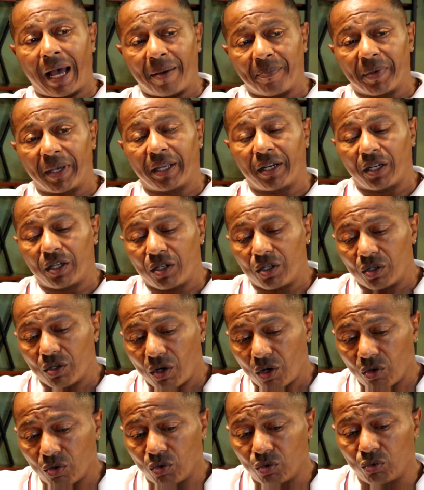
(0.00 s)
I made it
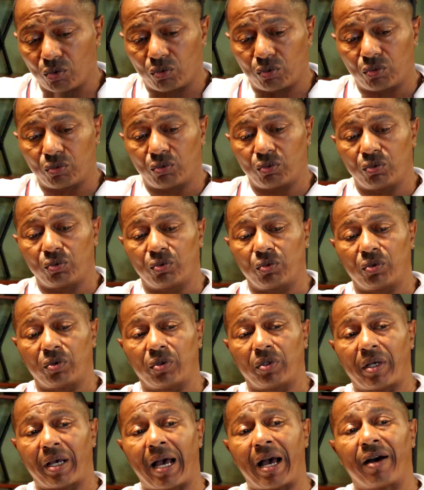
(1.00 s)
known
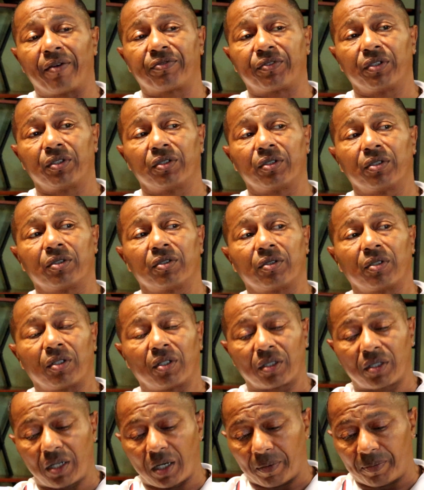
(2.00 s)
after
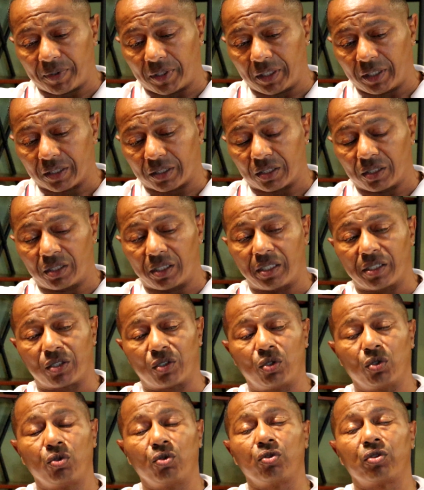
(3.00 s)
a couple of
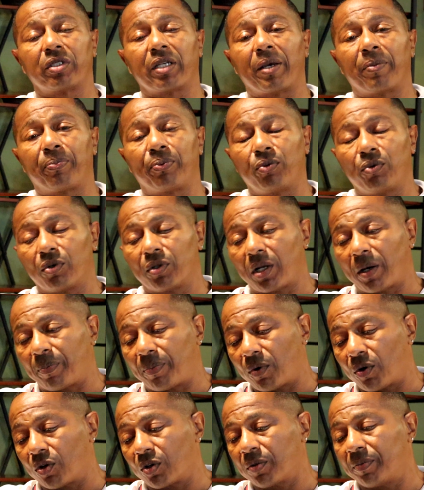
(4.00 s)
incidents, dudes had pulled
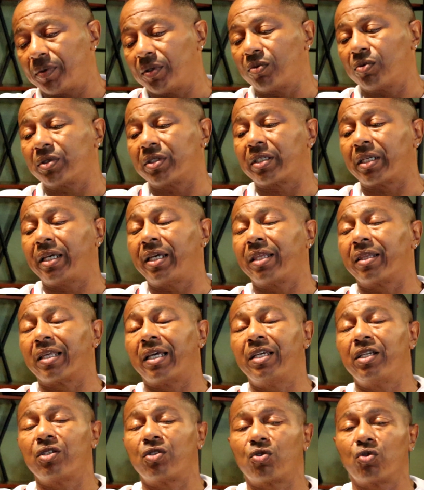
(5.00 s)
up on him and was saying
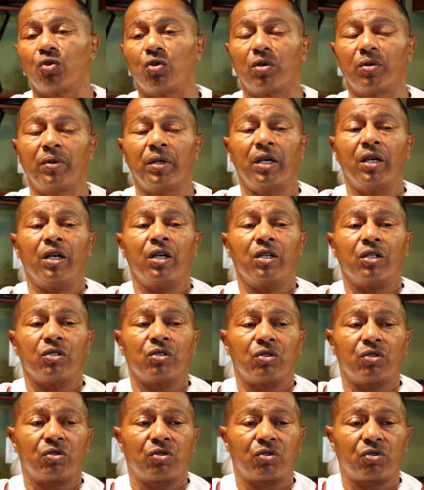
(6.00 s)
things to him
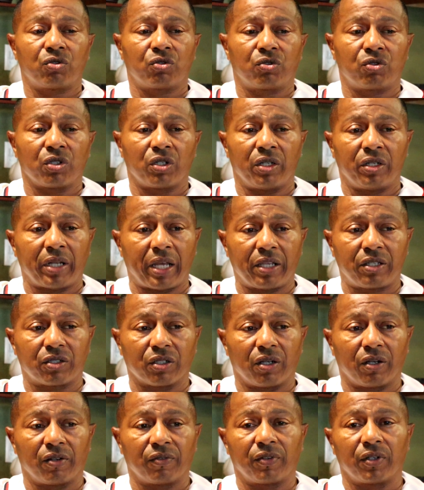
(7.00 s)
to the
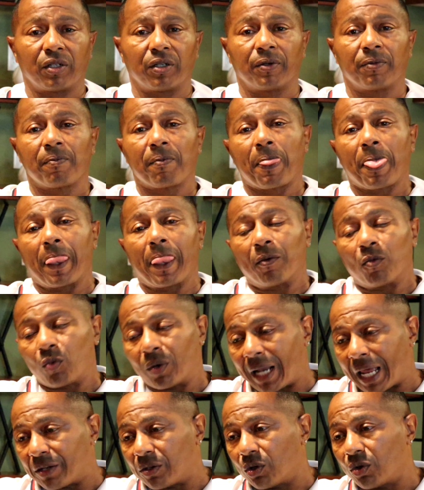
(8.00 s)
nature of, uh,
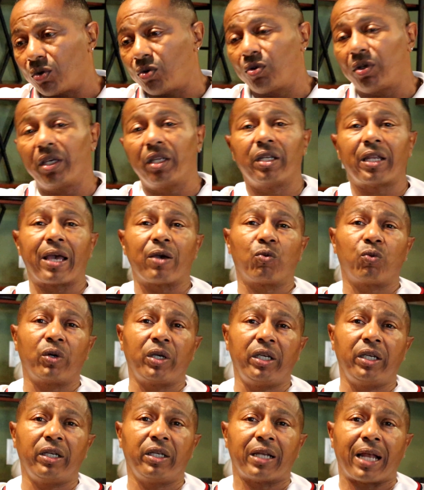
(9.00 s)
well, I know you getting that
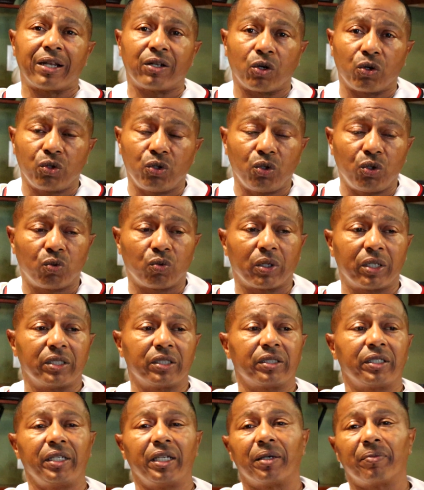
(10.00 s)
weed. I know you the one
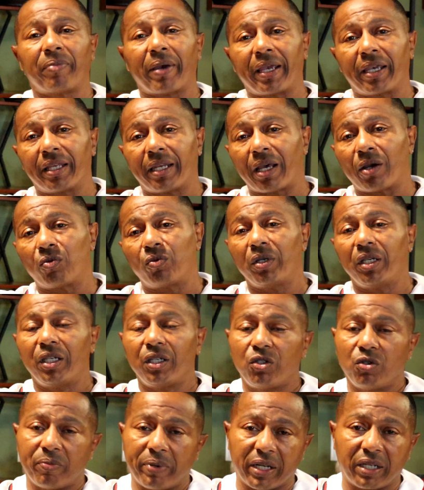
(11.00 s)
that's getting banked that
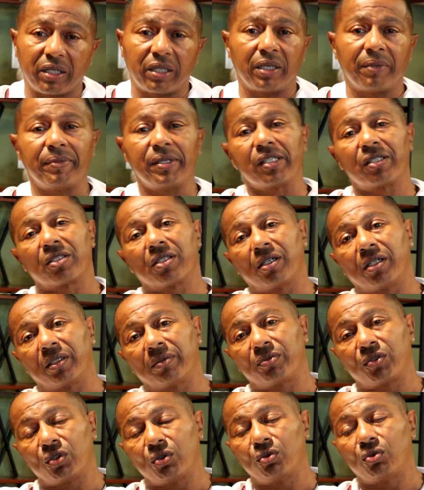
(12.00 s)
weed. You better give me
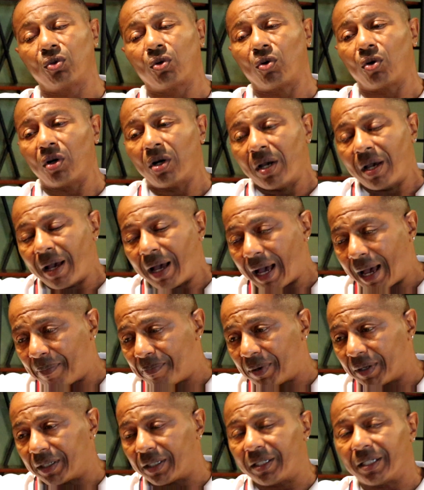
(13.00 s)
some too, or I
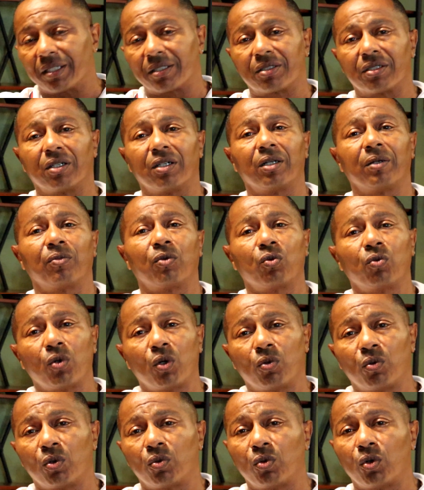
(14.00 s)
better get some, or
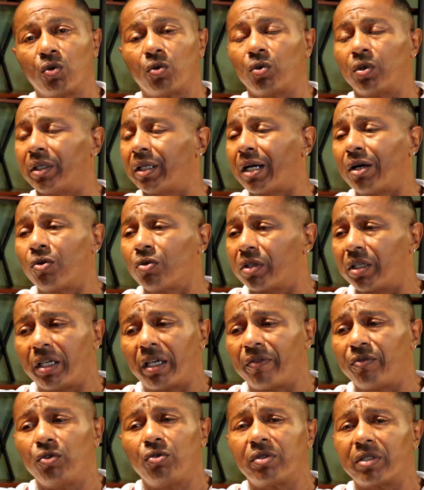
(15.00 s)
woo, woo, woo. And I don't
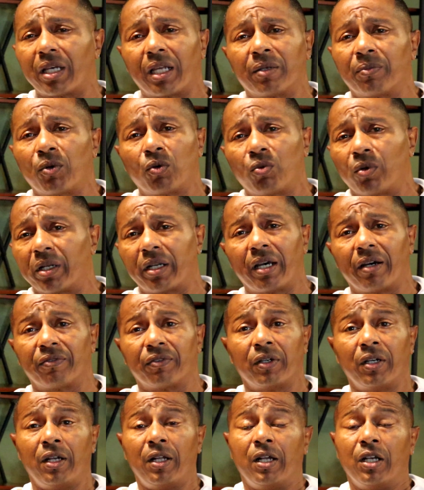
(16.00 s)
care if you tell him or
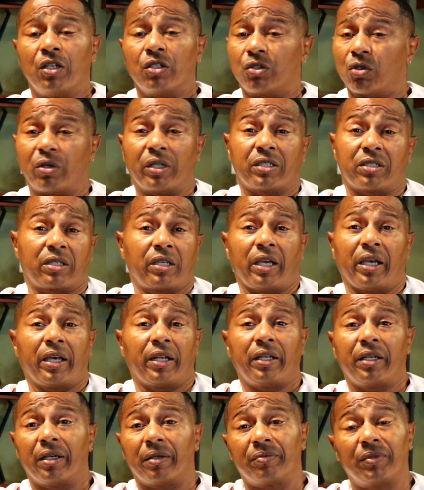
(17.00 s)
whatever. So it
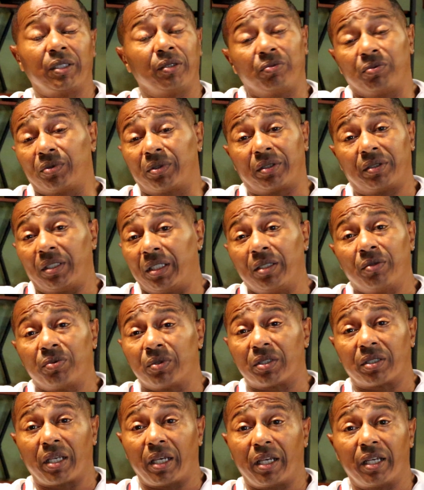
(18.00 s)
scared him. He was he
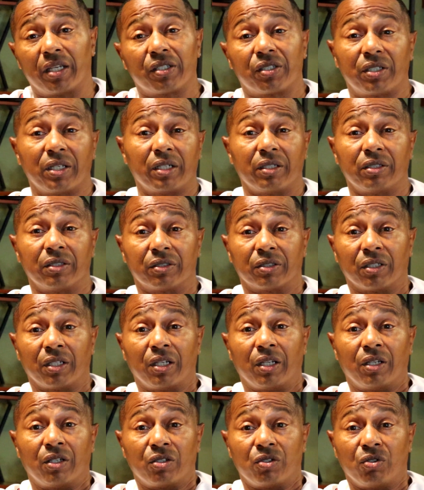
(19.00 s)
was scared shitless,
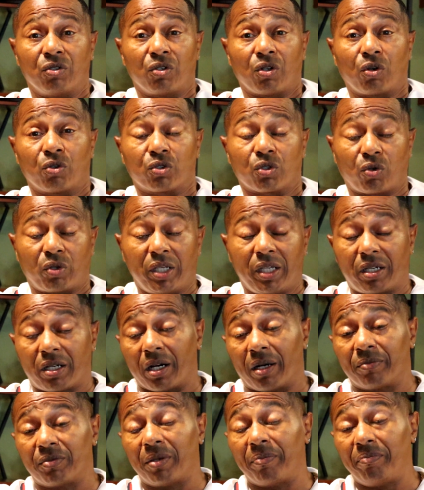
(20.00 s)
you know. So he
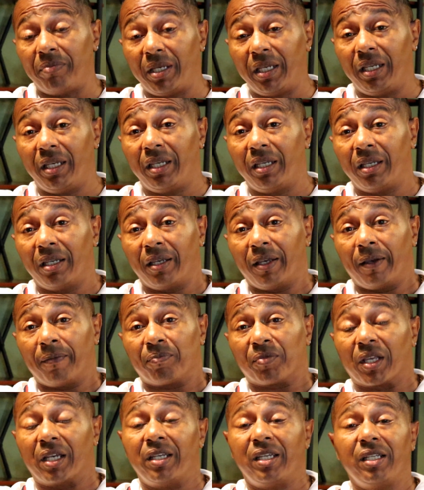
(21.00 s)
come to me
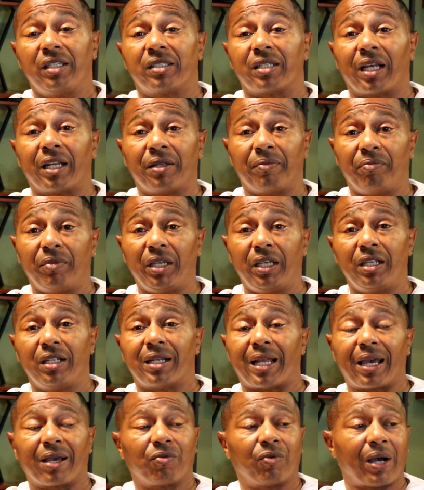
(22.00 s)
and he telling
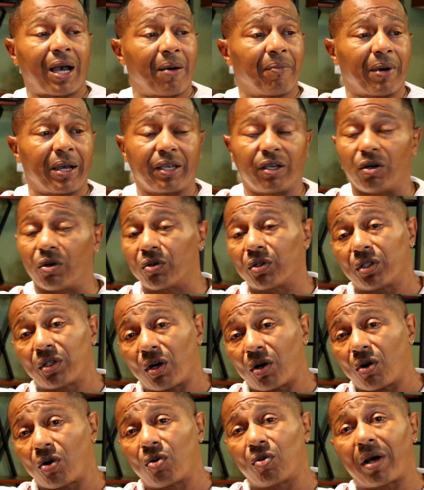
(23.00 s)
me like, well, I might go to
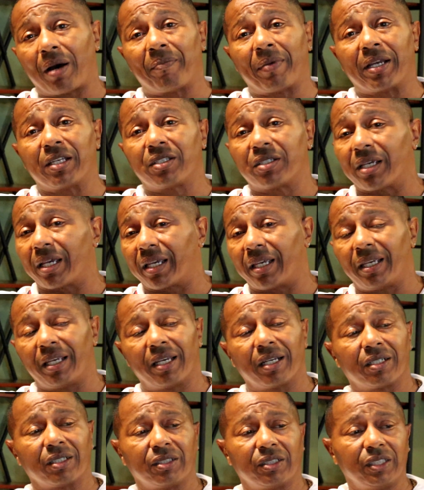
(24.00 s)
the hole, I might check
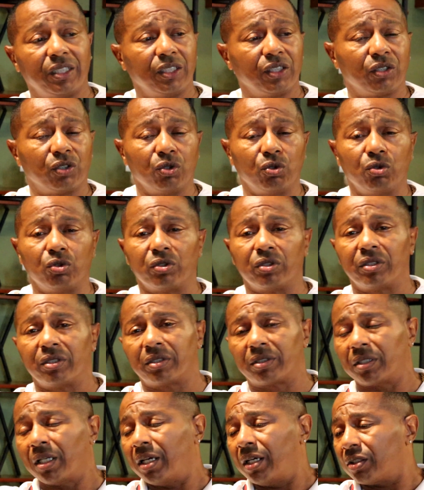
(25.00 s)
in, cause these dudes
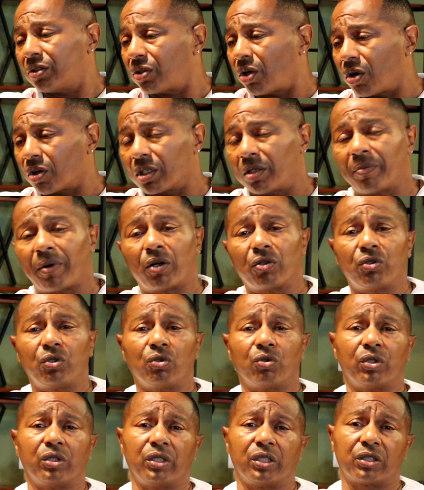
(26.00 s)
is talking about
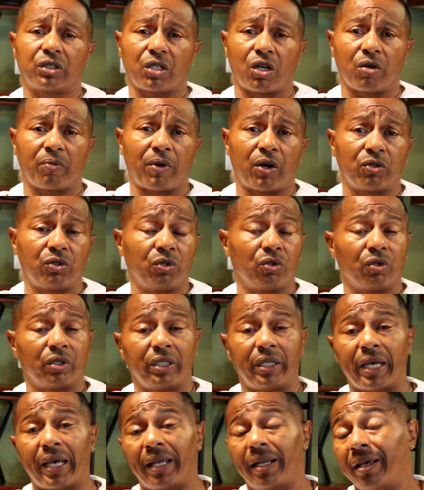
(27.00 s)
doing this, talking about
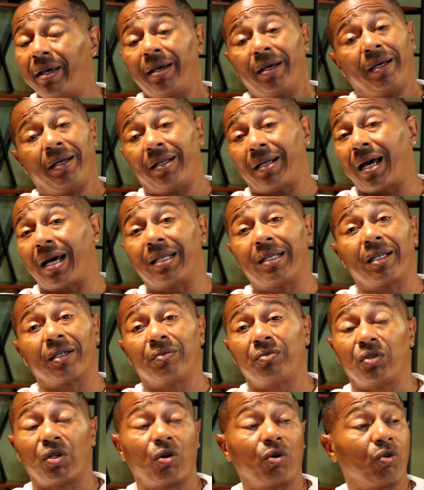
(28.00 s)
doing that, and I let
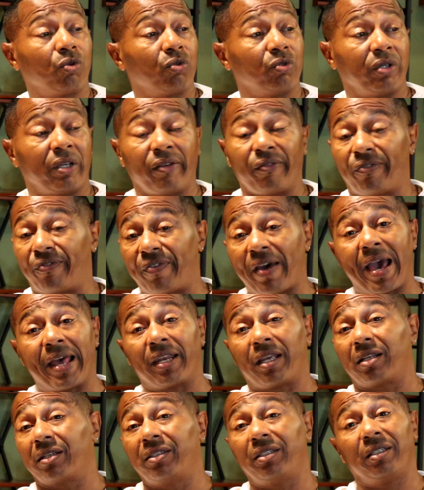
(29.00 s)
them know
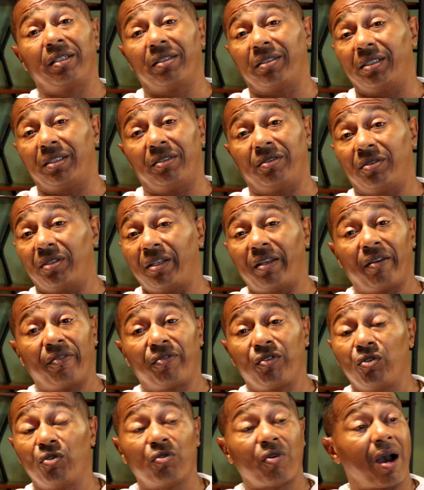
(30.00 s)
emphatically,
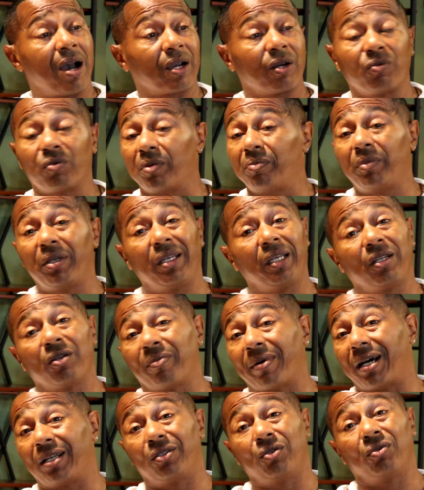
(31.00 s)
if you rocking with me, ain't
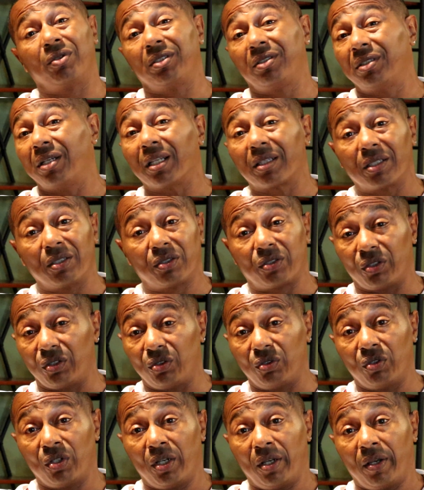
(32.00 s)
nobody doing nothing to you.